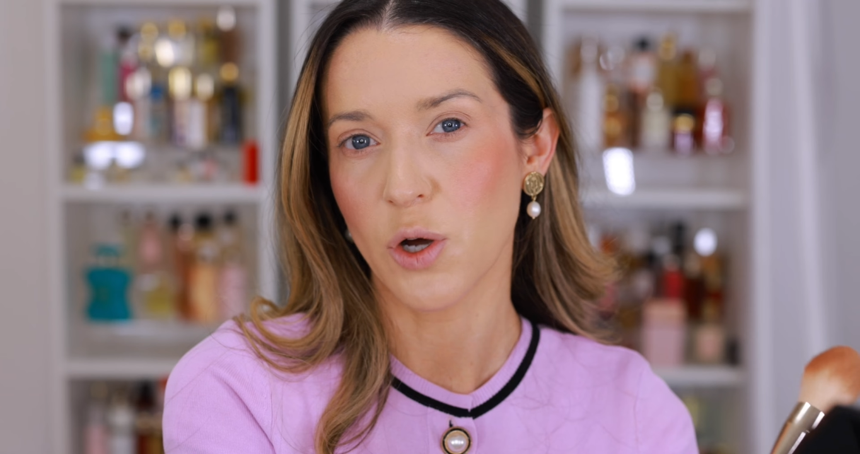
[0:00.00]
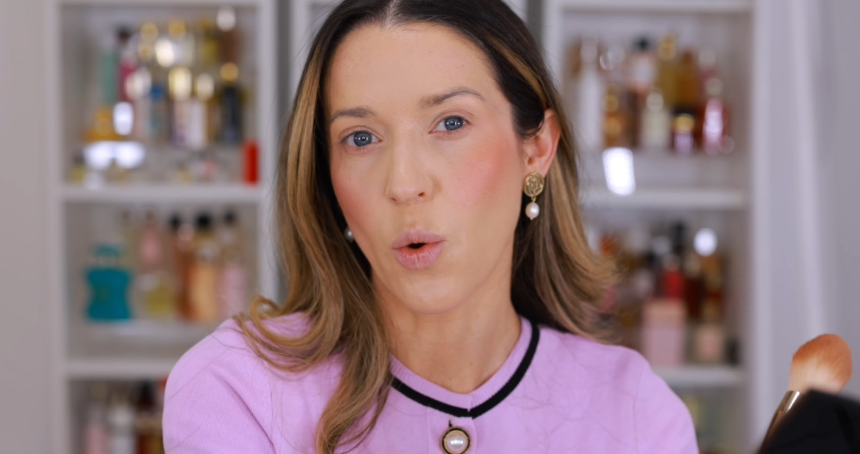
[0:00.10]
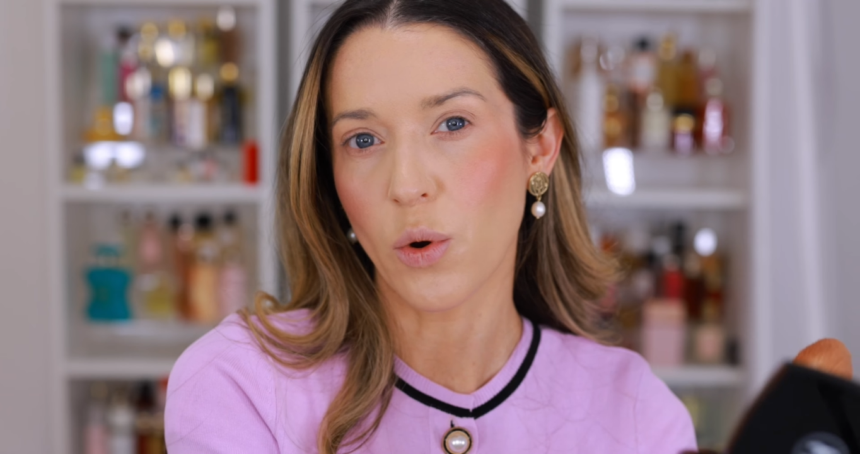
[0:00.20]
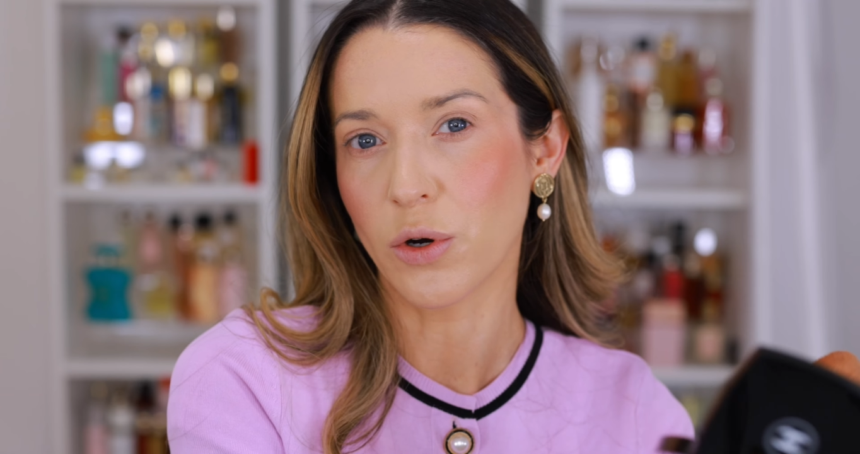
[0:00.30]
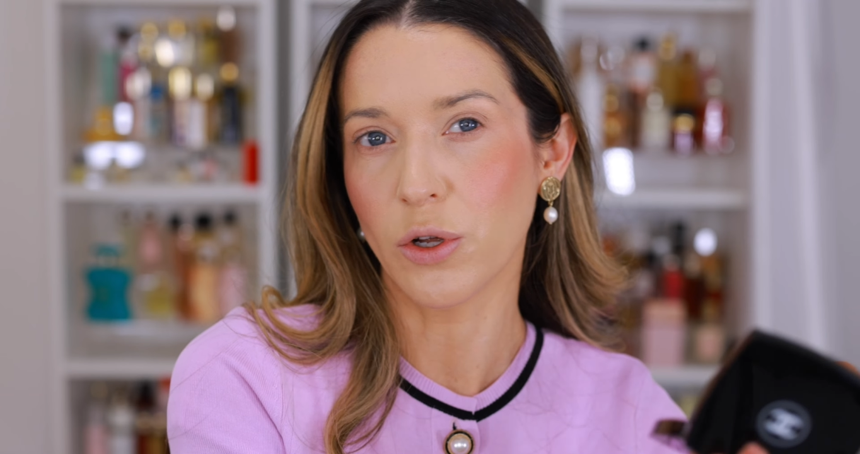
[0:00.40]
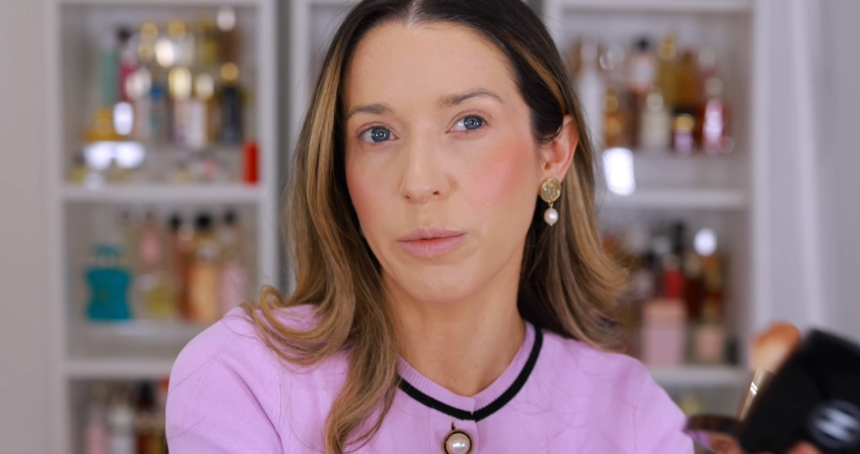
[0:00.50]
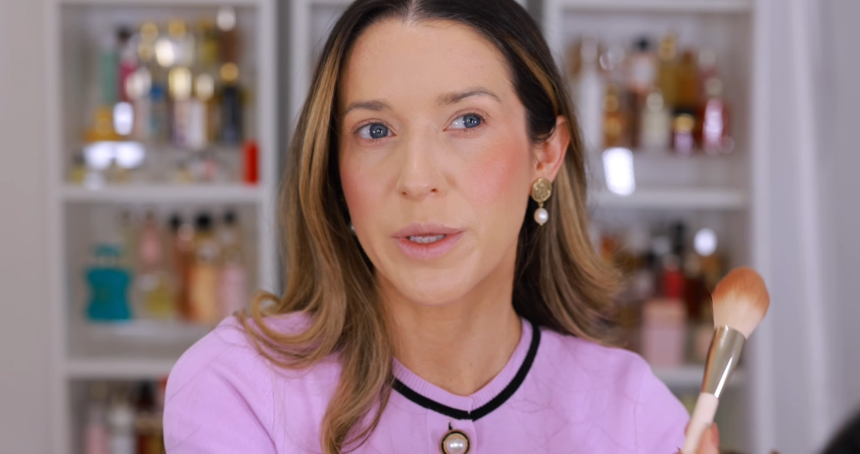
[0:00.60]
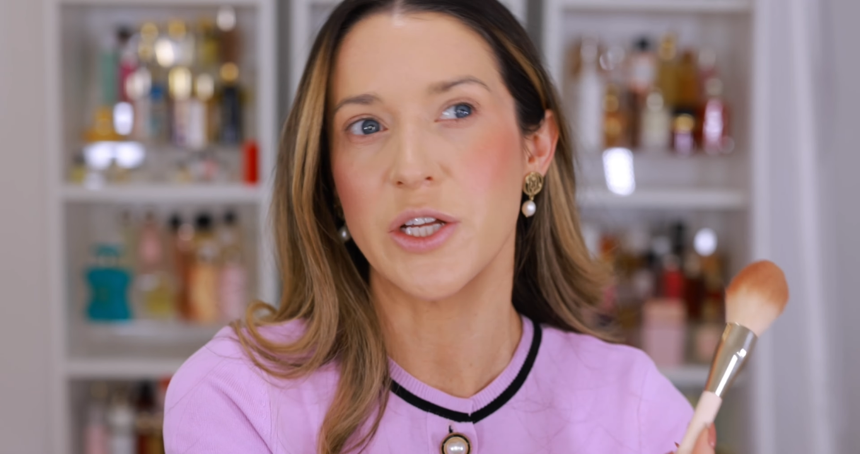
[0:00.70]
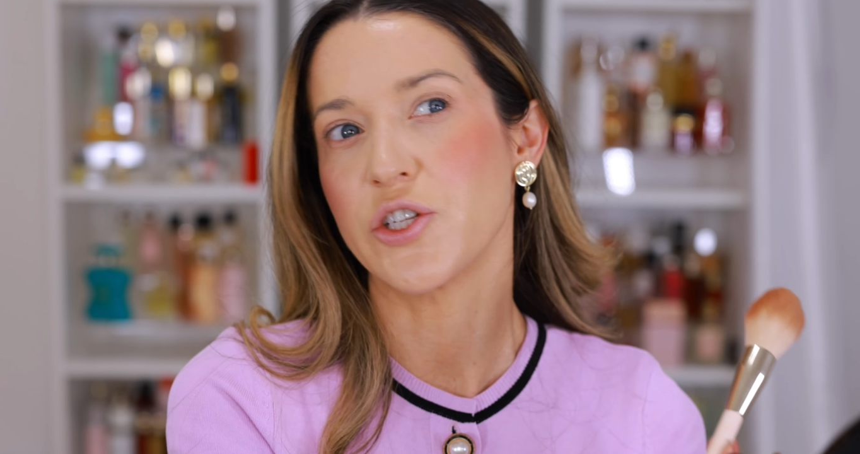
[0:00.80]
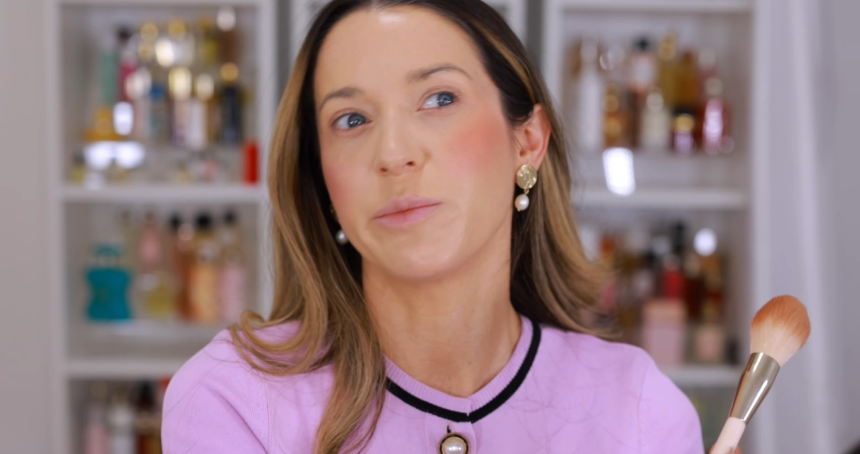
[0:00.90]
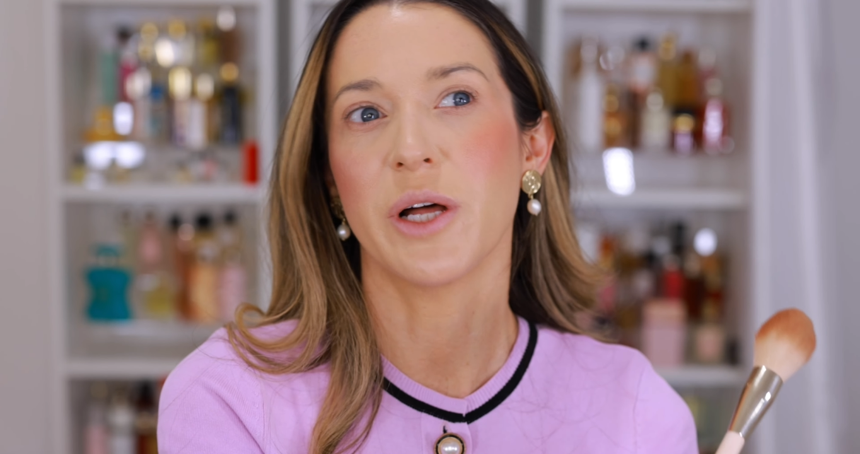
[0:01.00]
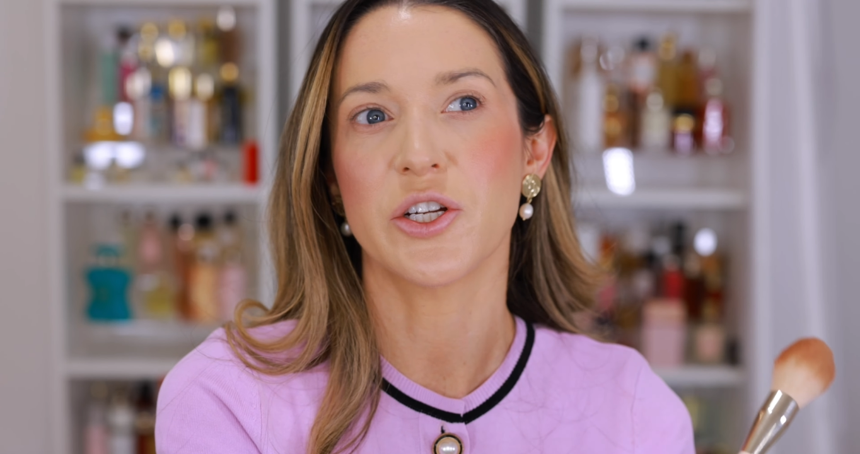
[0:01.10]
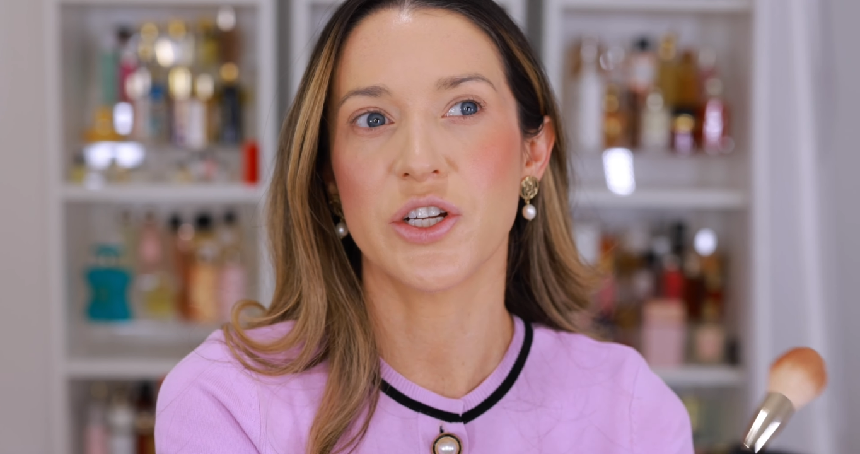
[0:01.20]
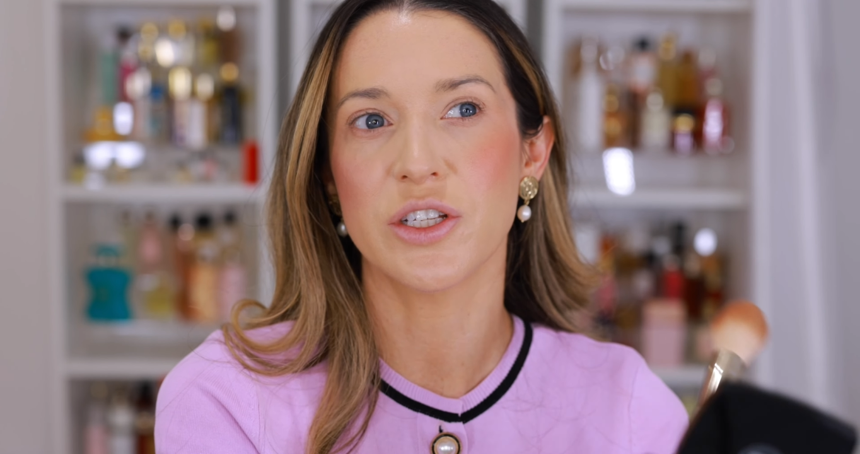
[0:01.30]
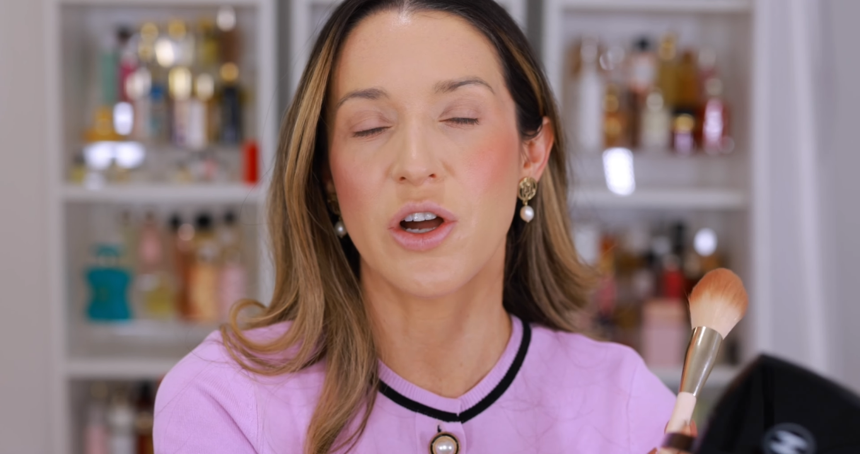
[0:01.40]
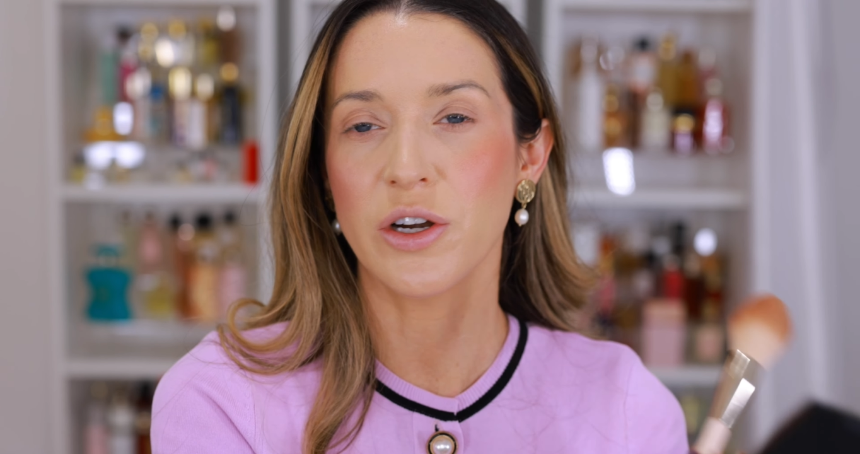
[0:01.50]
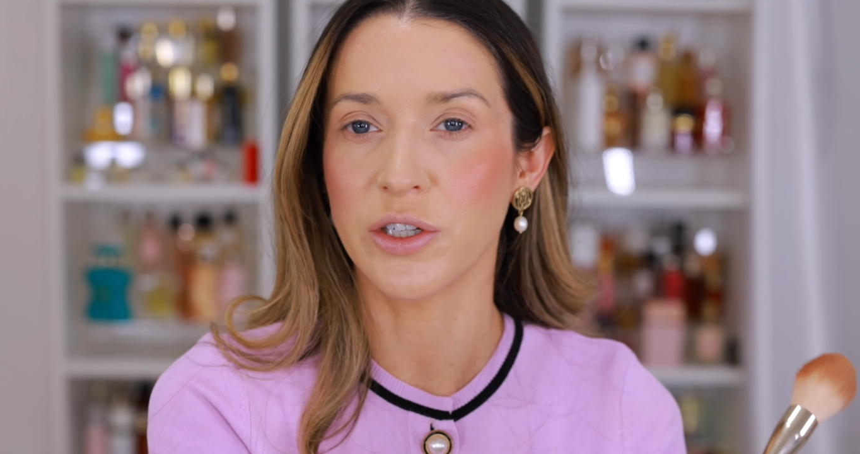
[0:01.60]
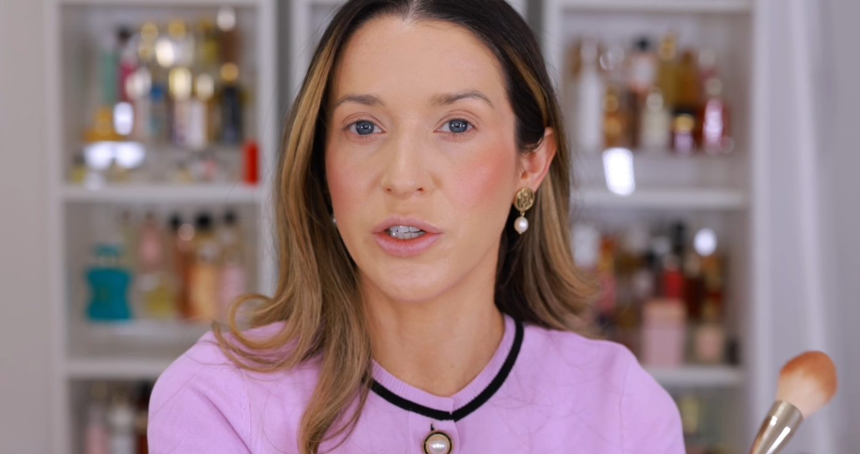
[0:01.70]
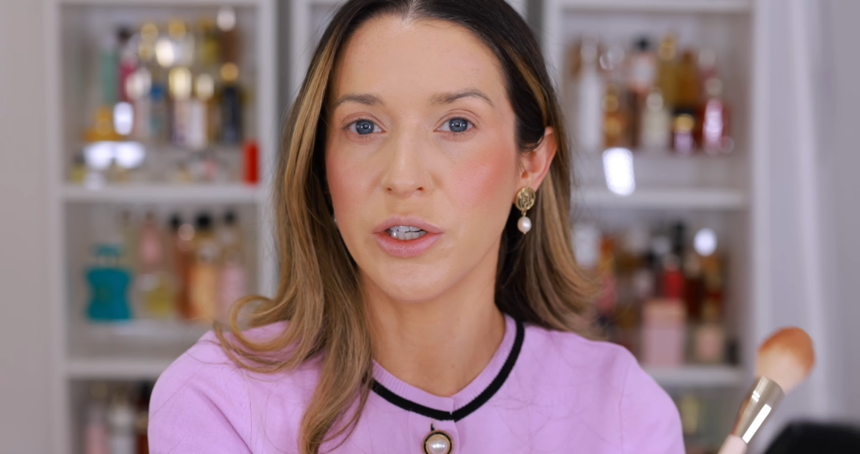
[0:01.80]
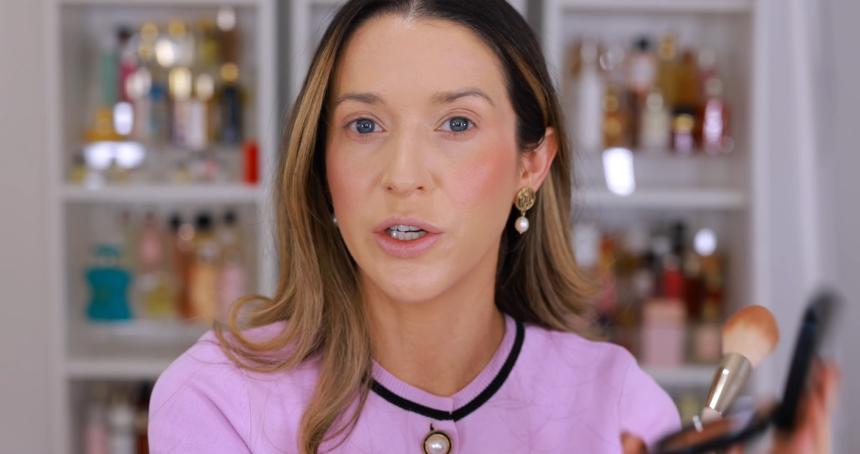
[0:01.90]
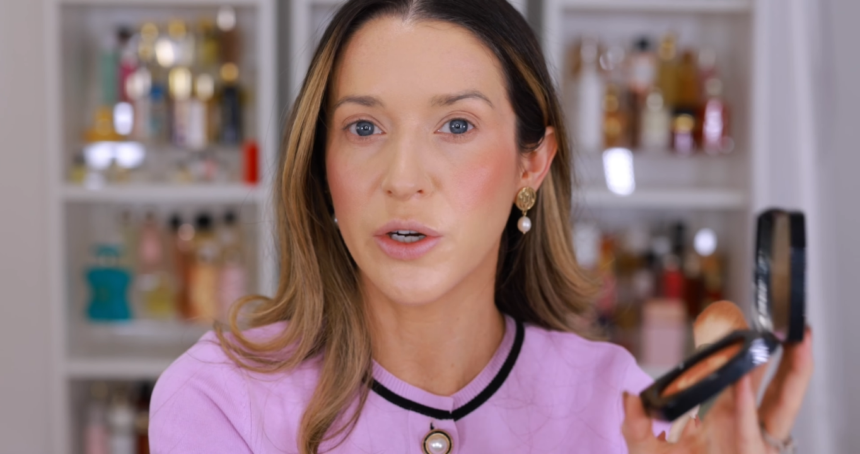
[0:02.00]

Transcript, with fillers: coral peachy blushes aren't good